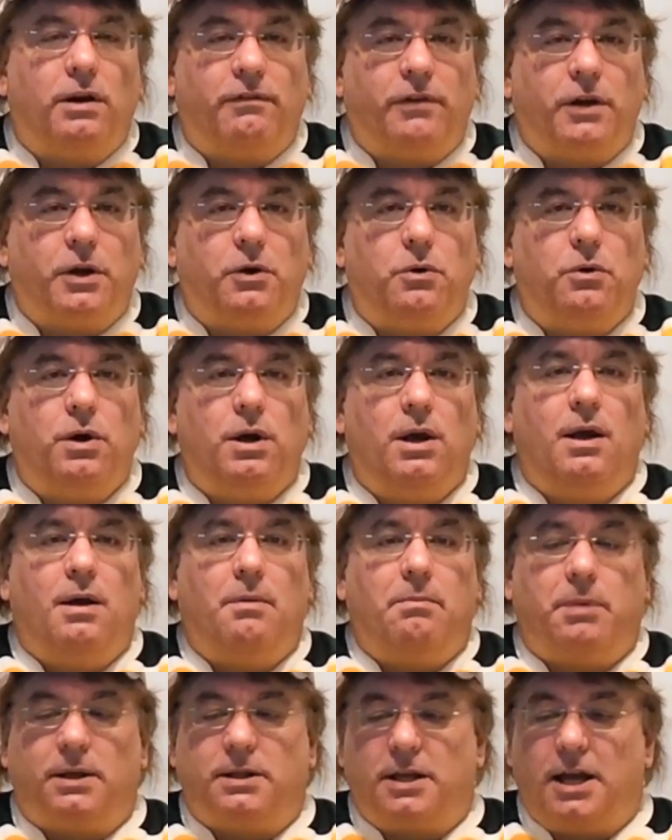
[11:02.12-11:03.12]
of view,
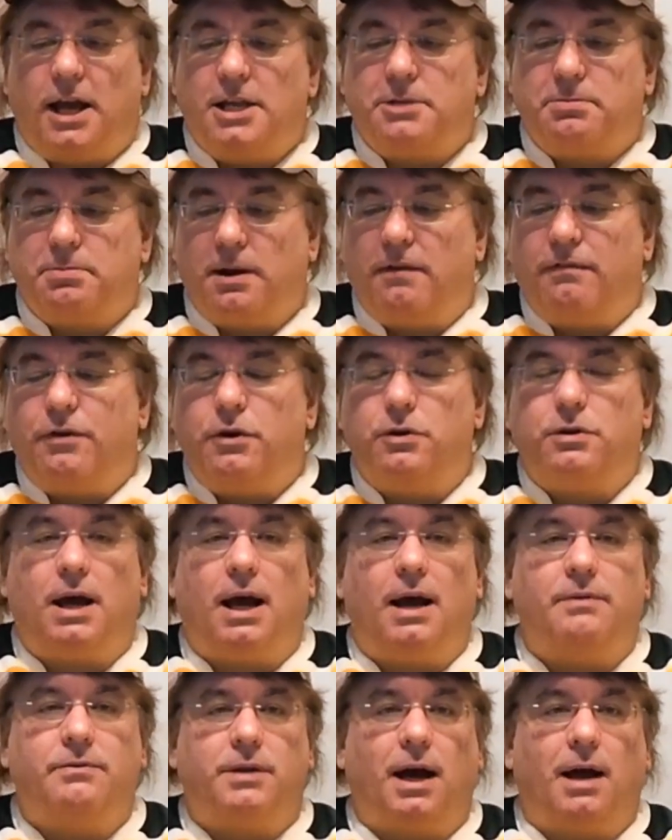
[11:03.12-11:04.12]
but there has been a few
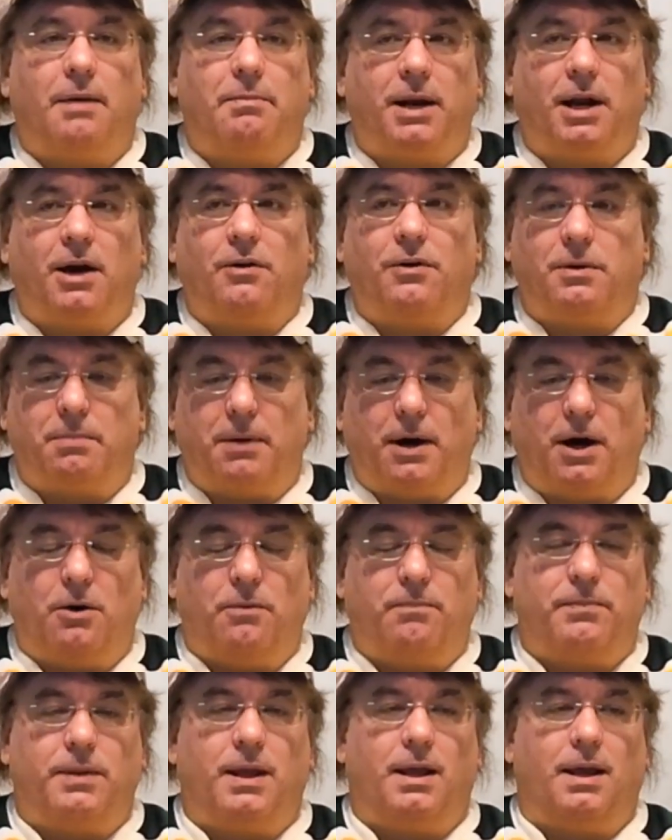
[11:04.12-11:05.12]
times I've been out and
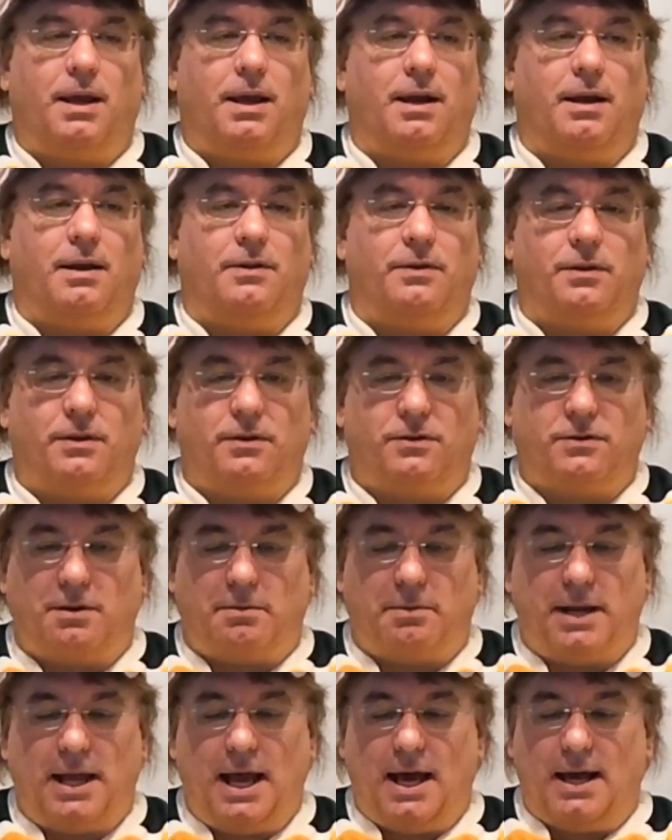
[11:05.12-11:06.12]
about and
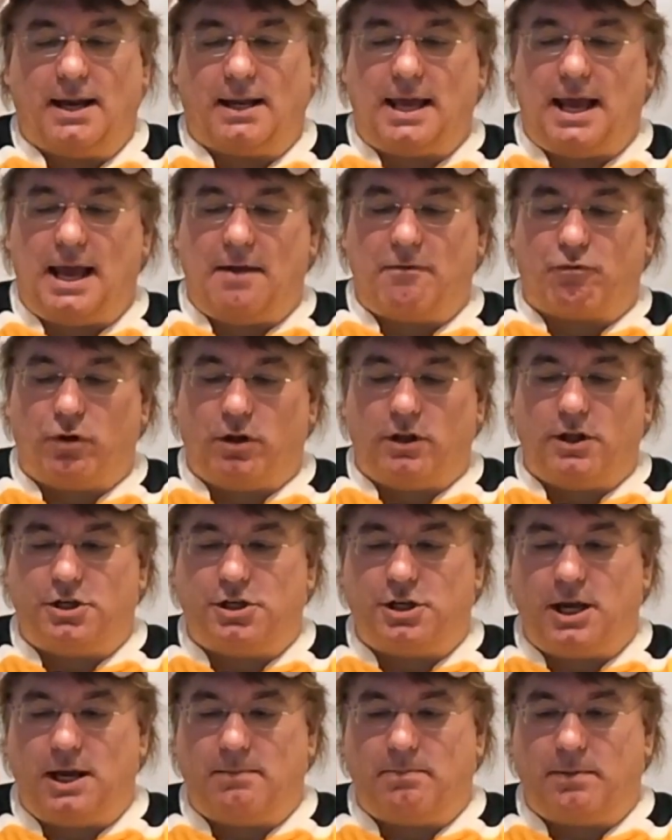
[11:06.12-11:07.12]
somebody had a game really
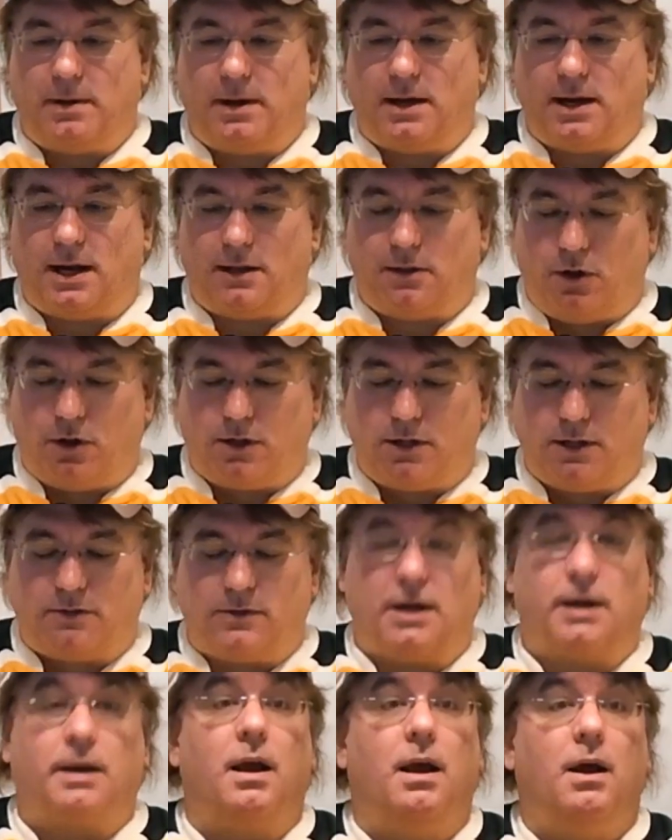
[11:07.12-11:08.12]
cheap and I looked and it's
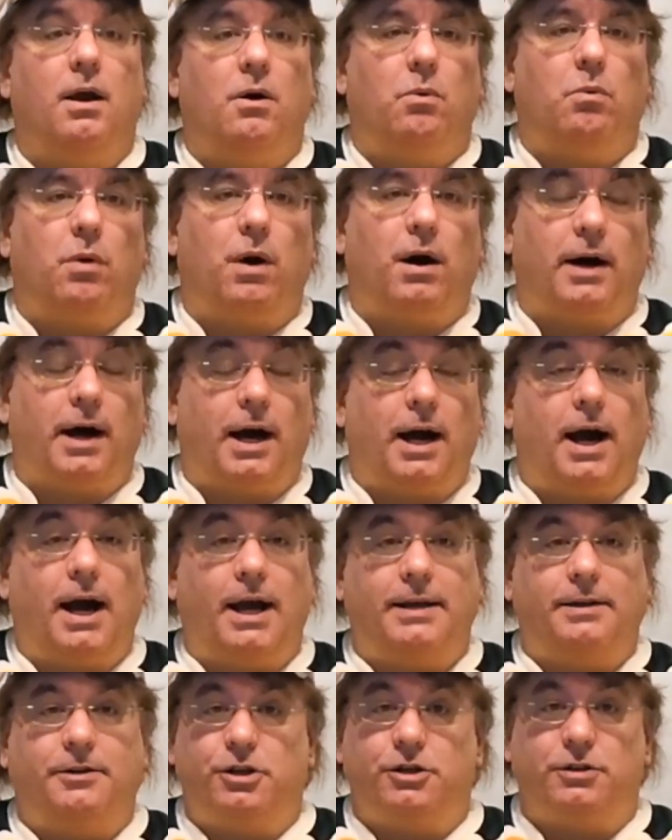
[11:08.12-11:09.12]
like, well,
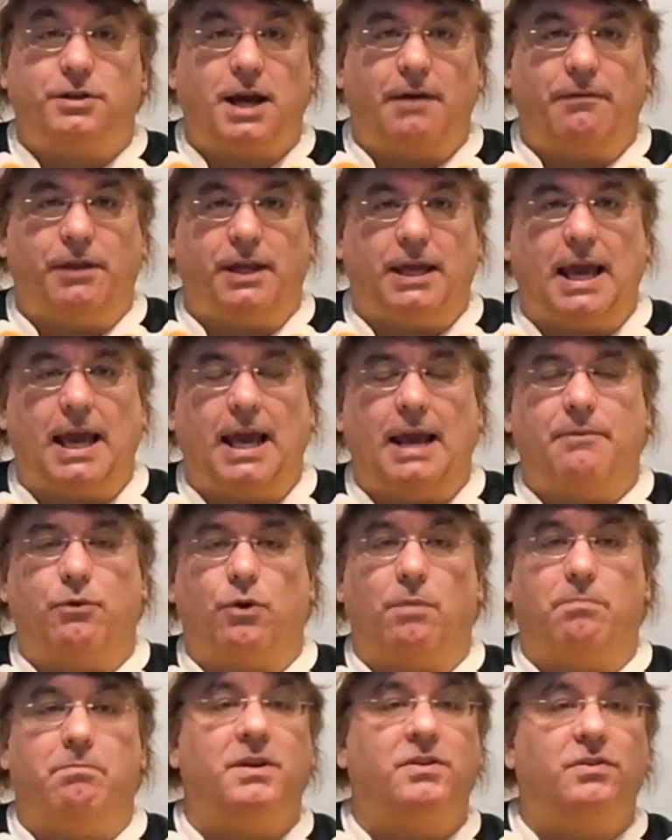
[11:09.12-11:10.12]
I just have the game
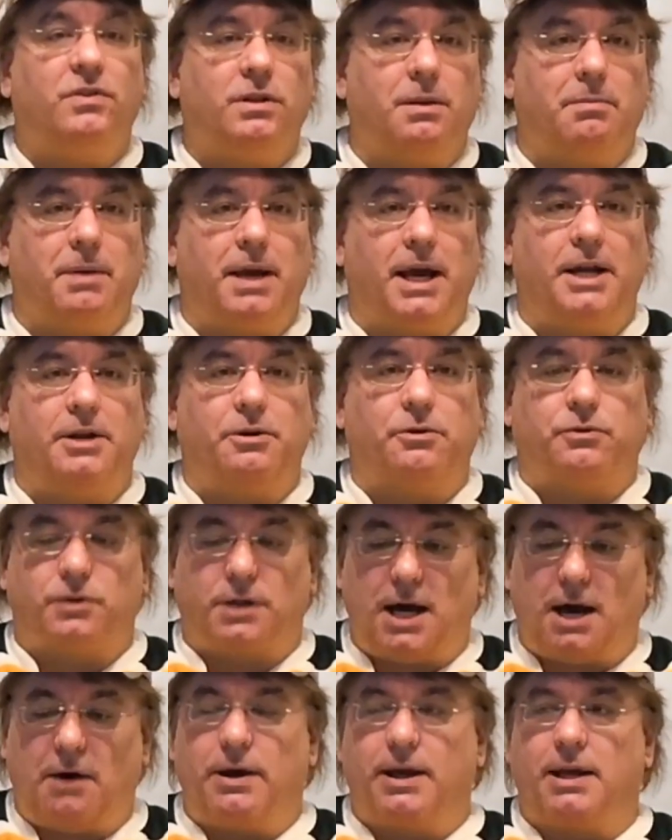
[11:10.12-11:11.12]
or I'm missing the manual, so
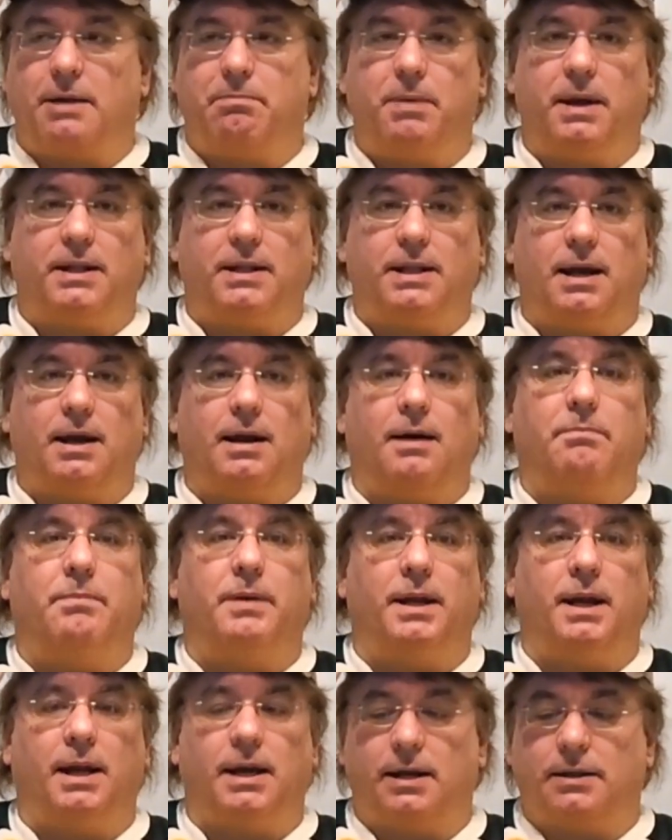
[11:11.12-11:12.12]
now I can pick that up
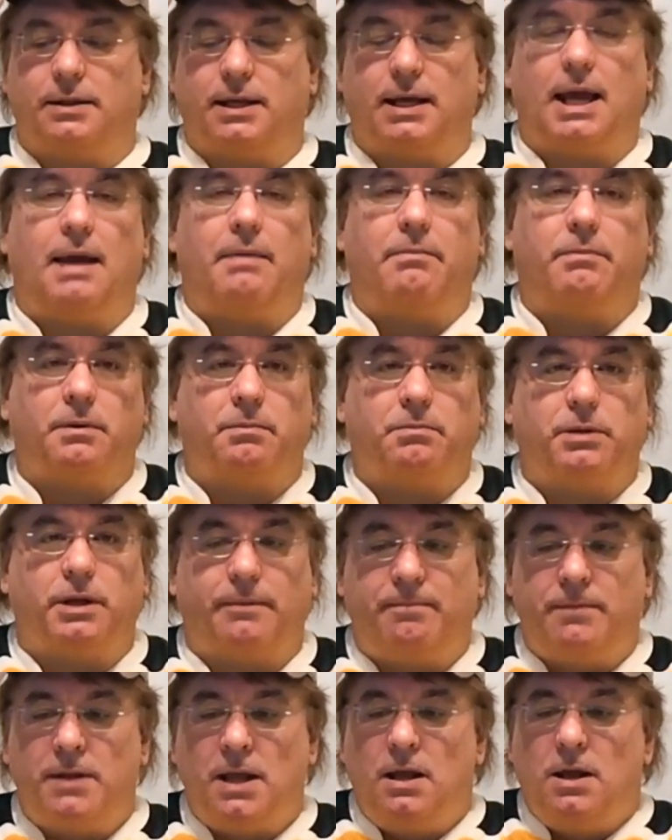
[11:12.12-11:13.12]
and I get the game
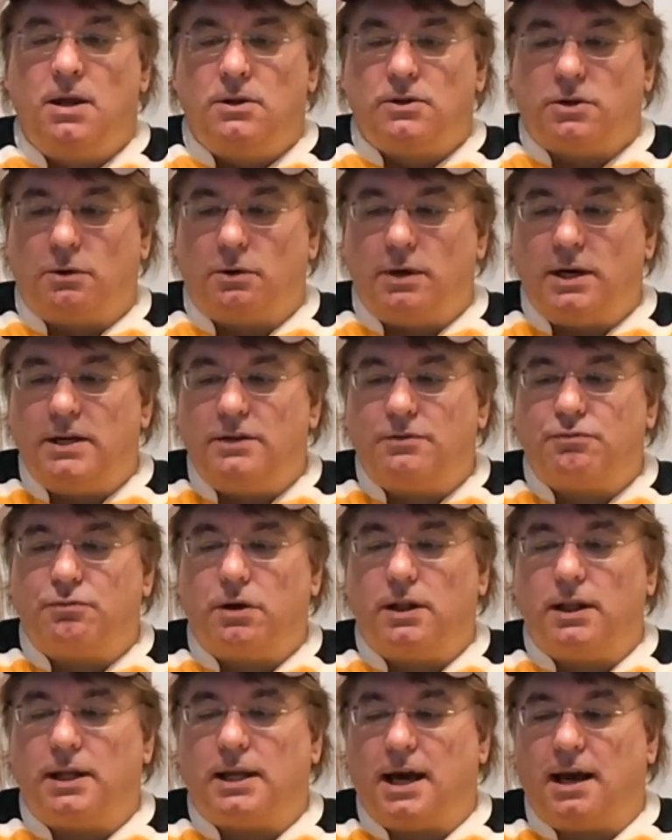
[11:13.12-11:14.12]
complete. So it is
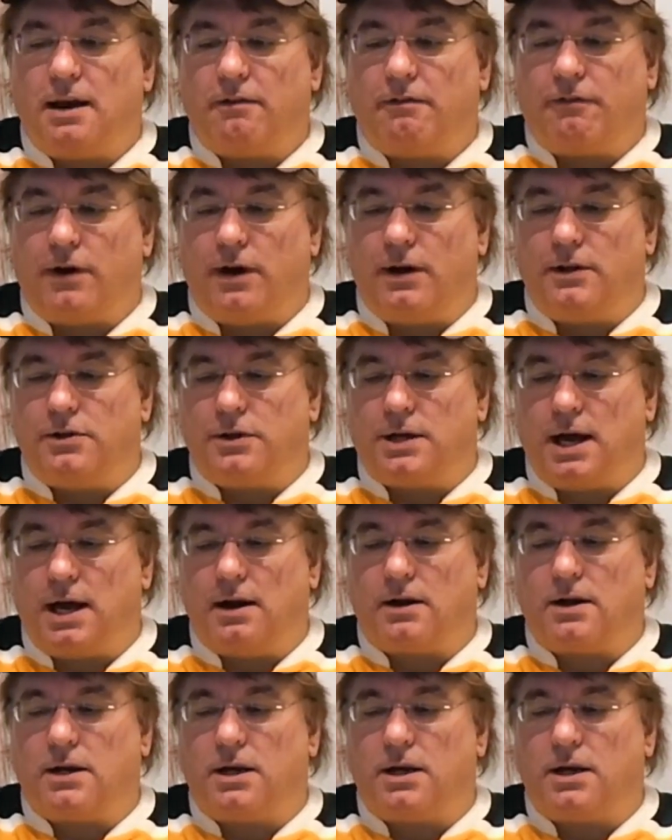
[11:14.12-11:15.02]
really kind of fun to kind of